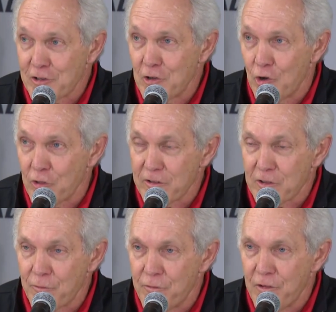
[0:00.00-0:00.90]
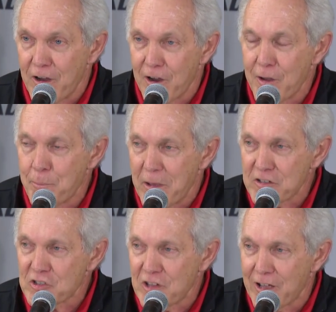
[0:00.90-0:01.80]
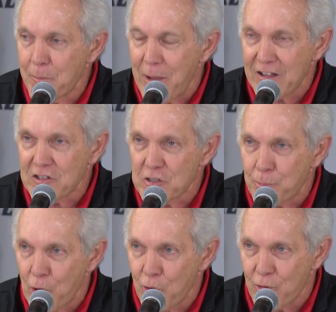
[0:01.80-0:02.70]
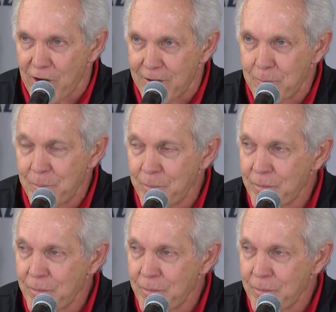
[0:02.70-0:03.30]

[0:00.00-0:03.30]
to know that the very best thing about this program